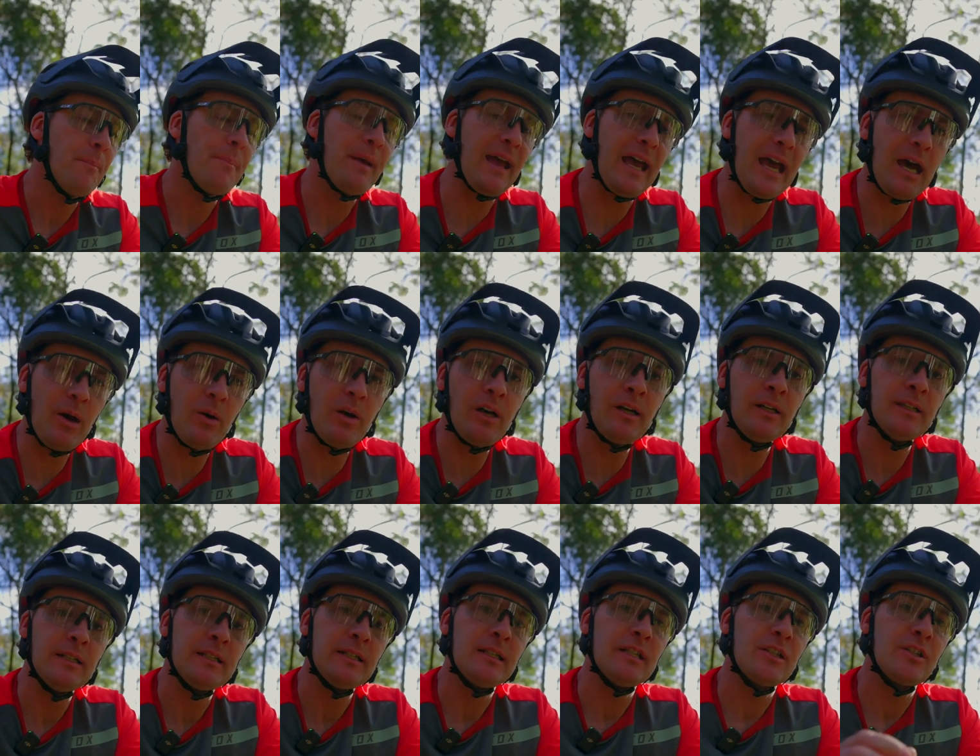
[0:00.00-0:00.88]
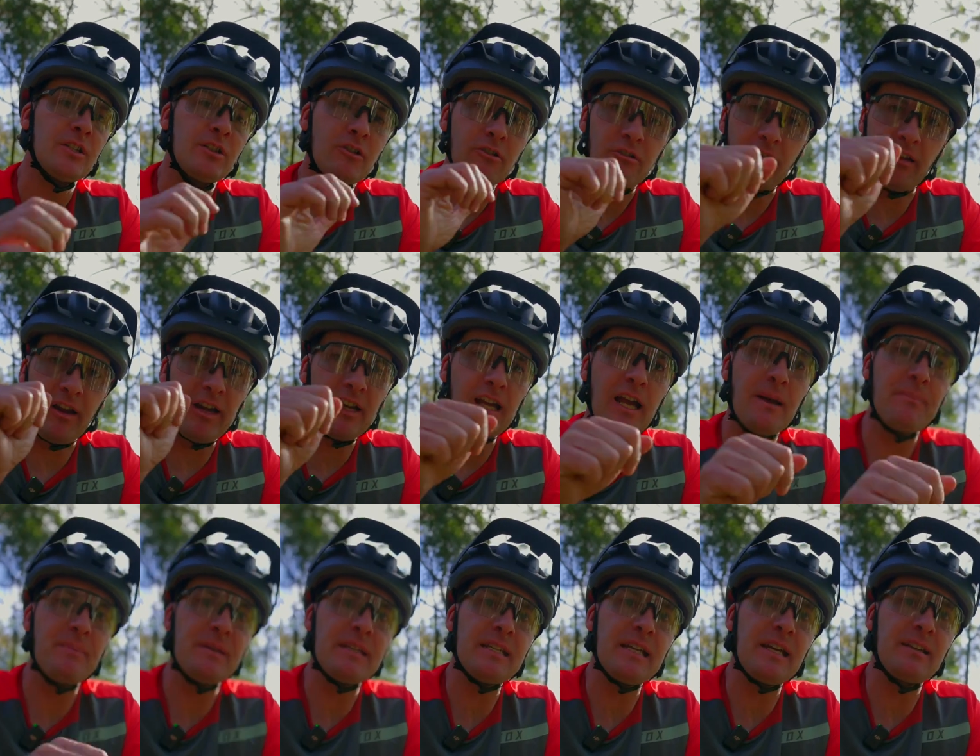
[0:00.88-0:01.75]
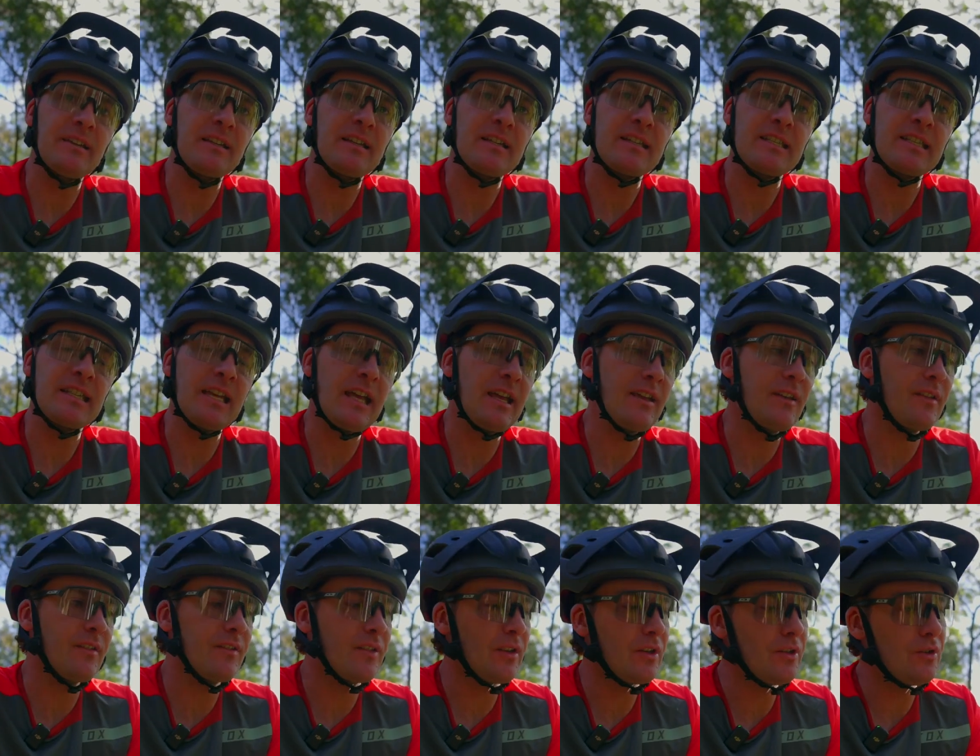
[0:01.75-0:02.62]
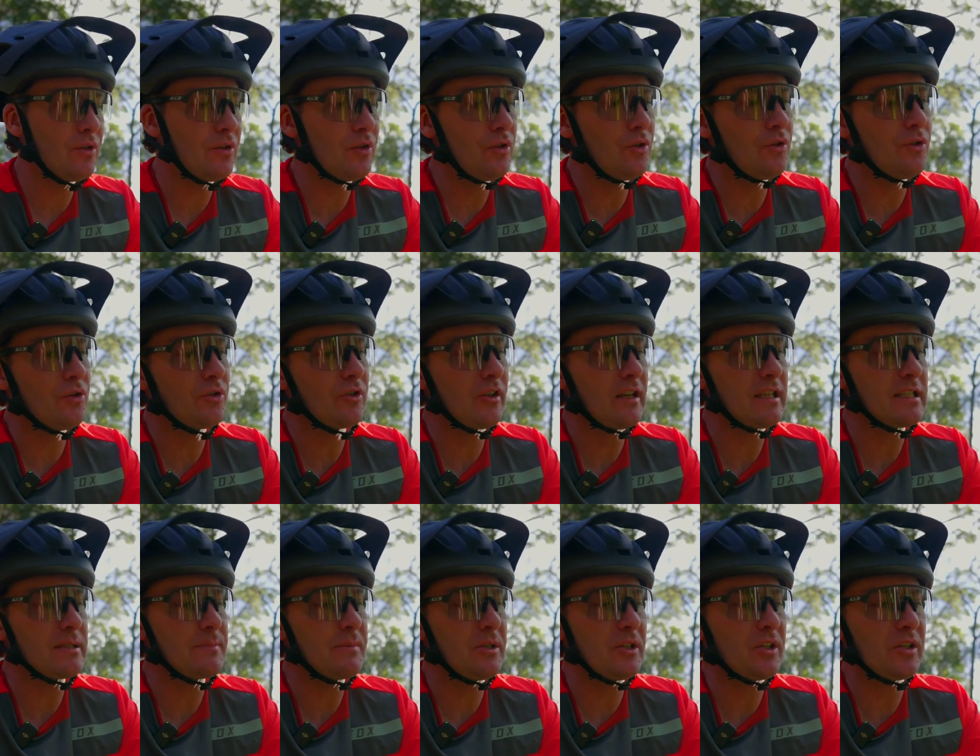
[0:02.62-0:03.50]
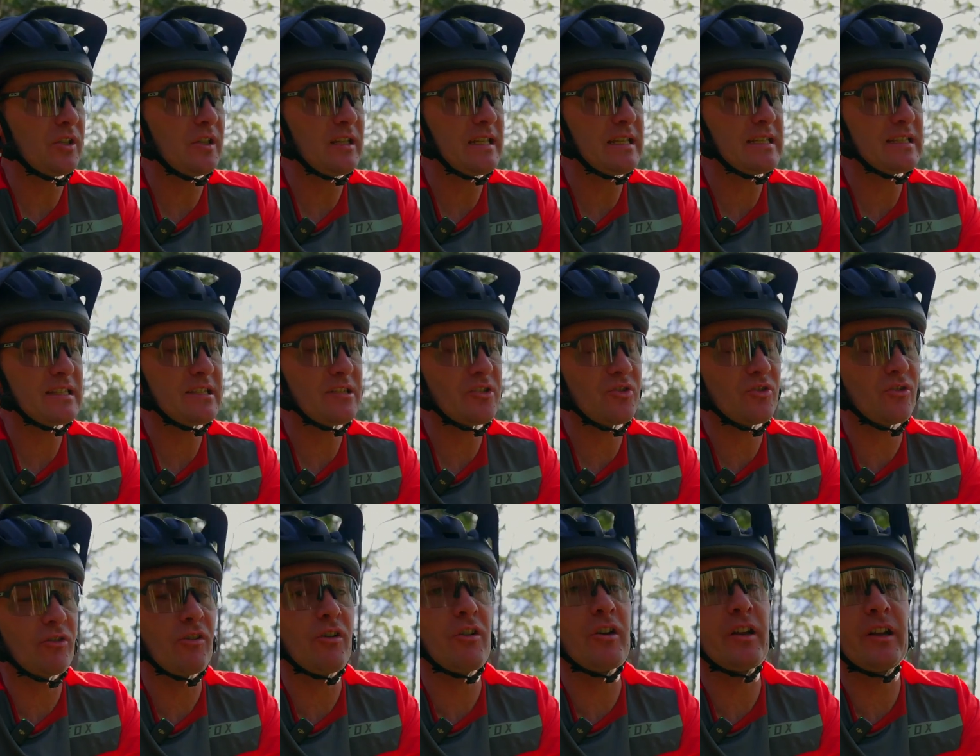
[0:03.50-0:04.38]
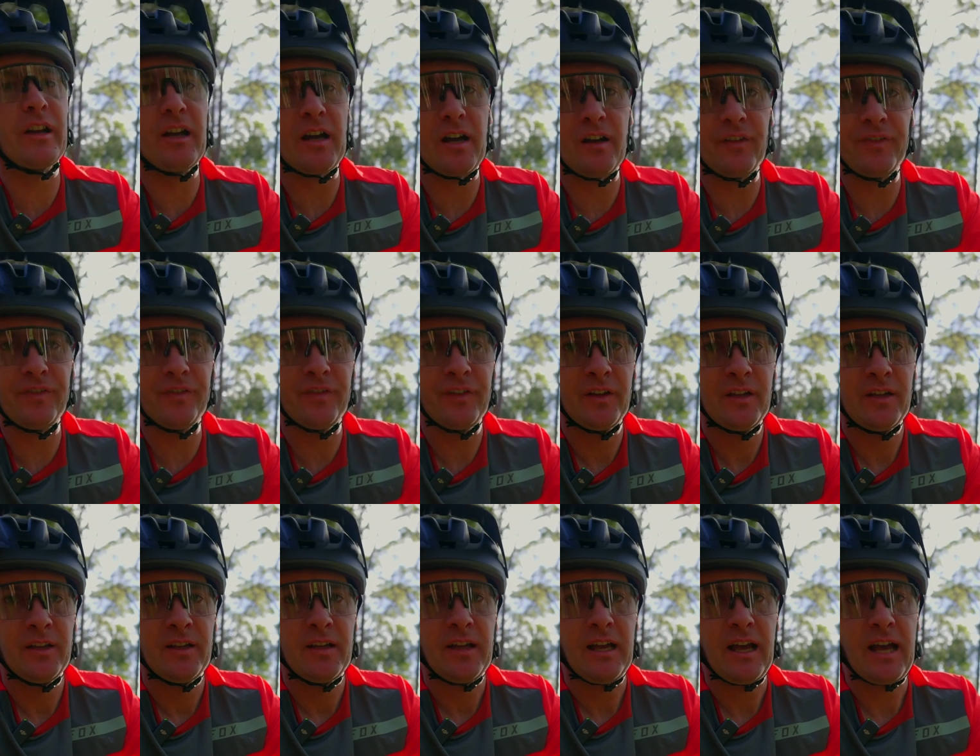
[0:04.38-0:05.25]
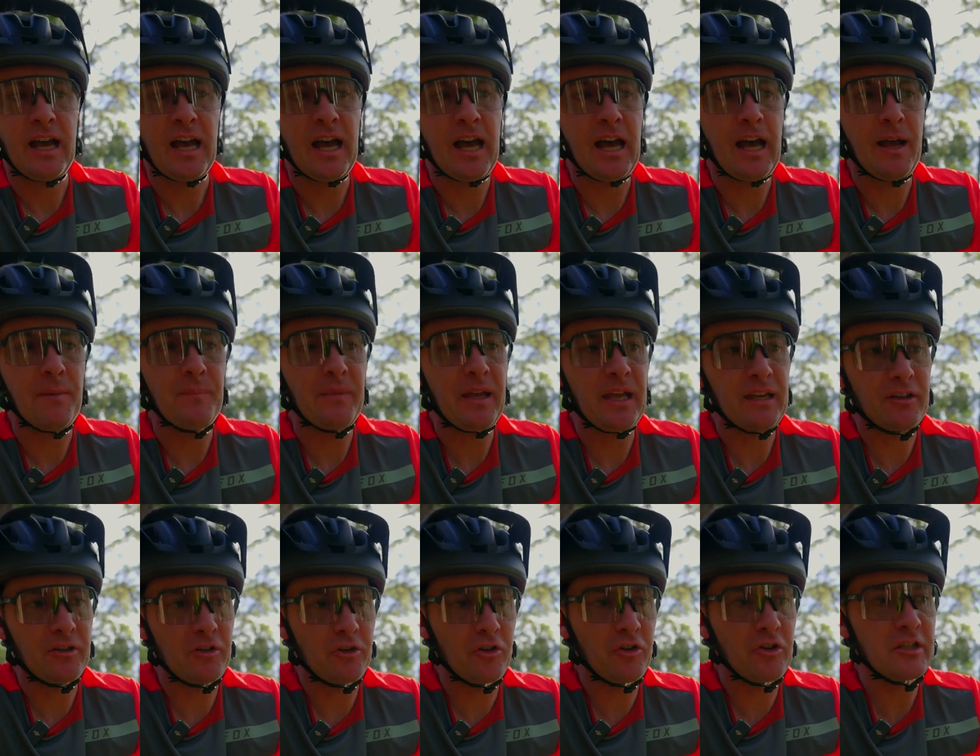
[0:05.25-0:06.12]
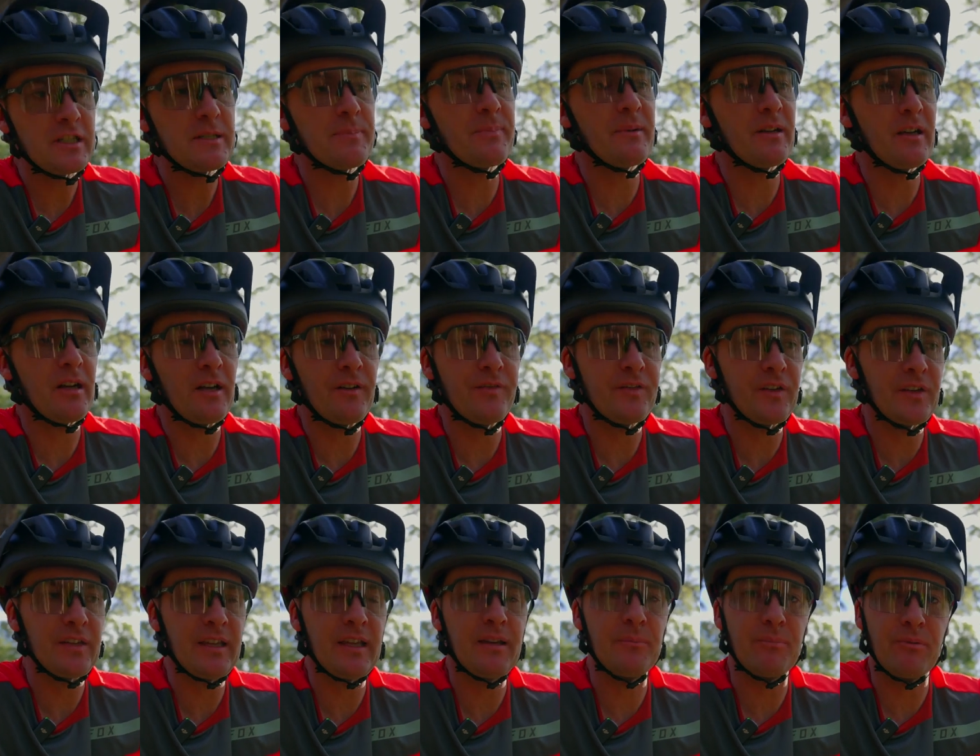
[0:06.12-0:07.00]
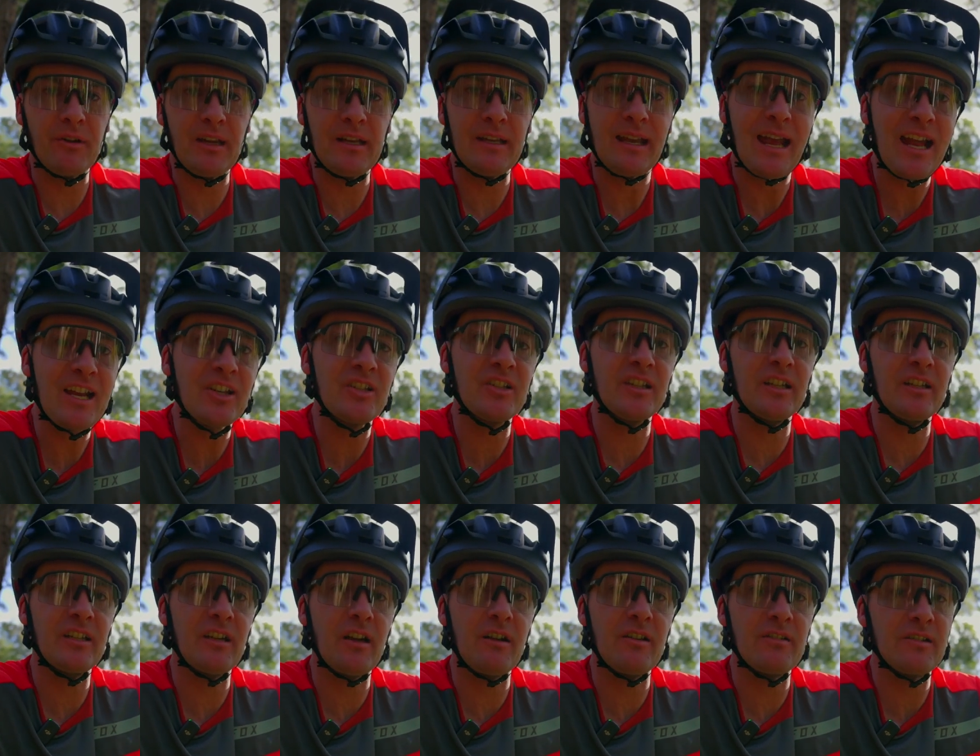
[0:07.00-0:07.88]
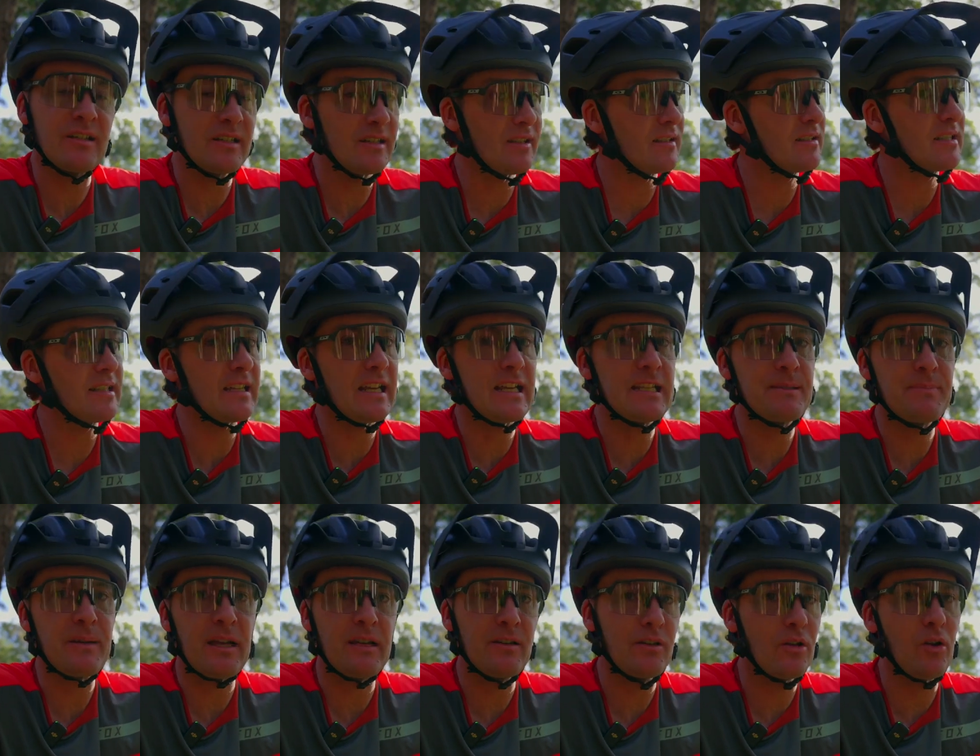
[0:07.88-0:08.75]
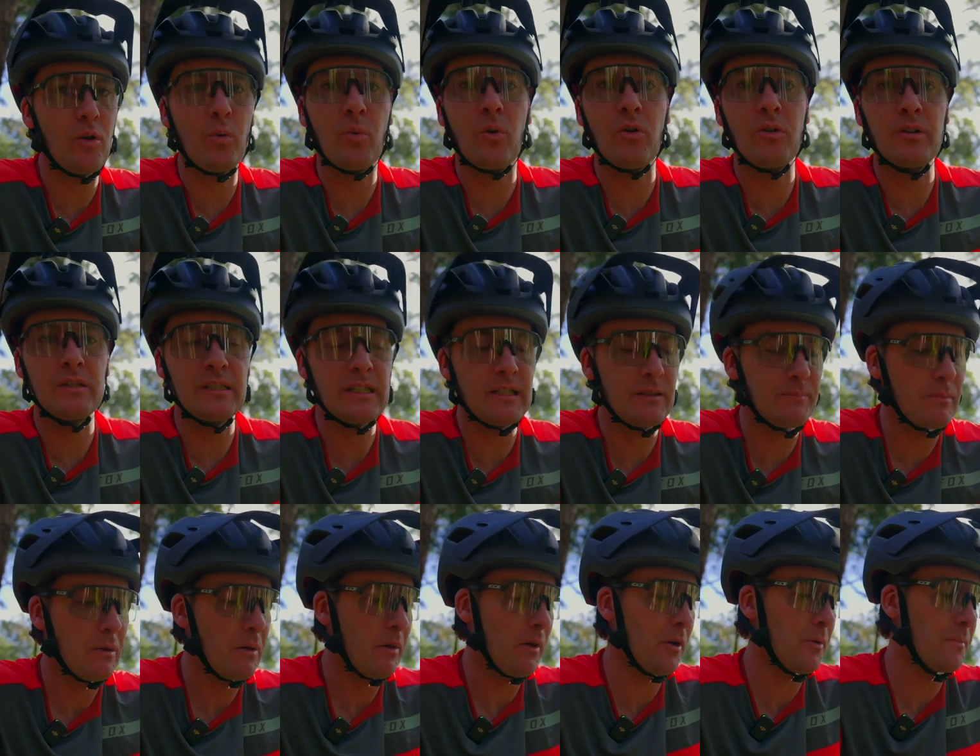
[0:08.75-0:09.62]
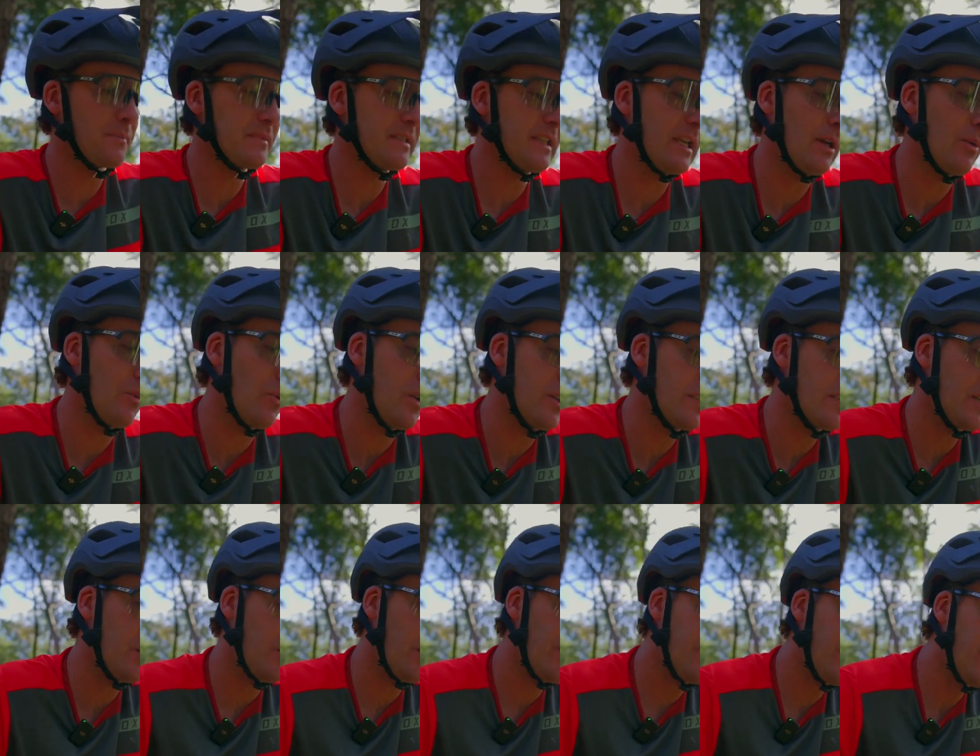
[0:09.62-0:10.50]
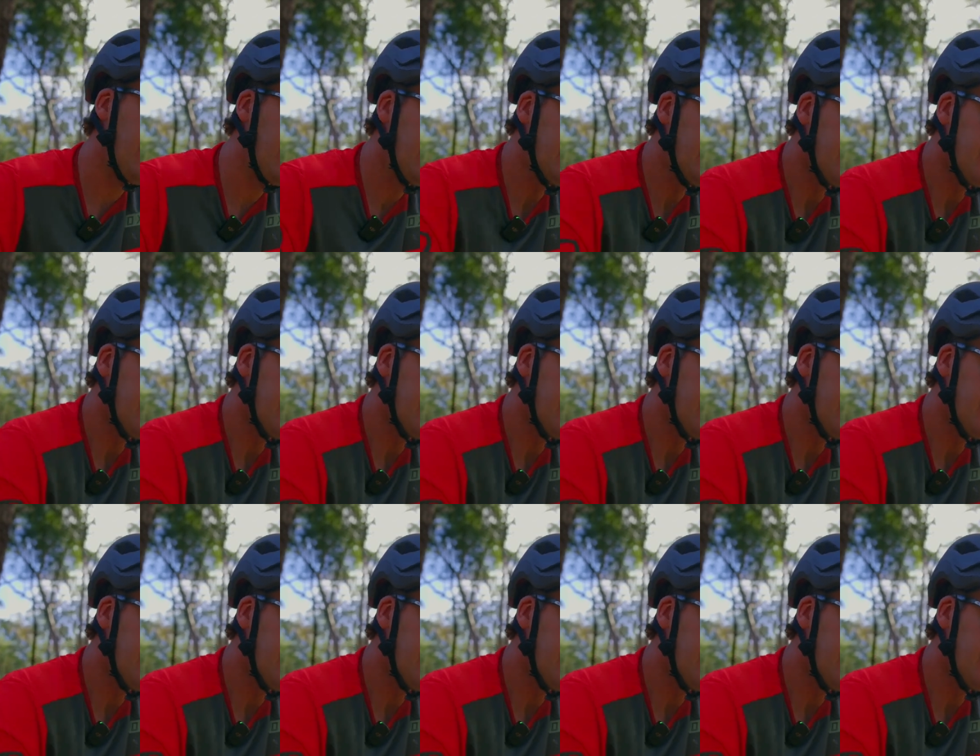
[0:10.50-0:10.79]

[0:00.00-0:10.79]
power, crank up and down the cassette. The new transmission is strong enough and crisp enough that the brand actually encourages it, stands back, no warranty problems there whatsoever.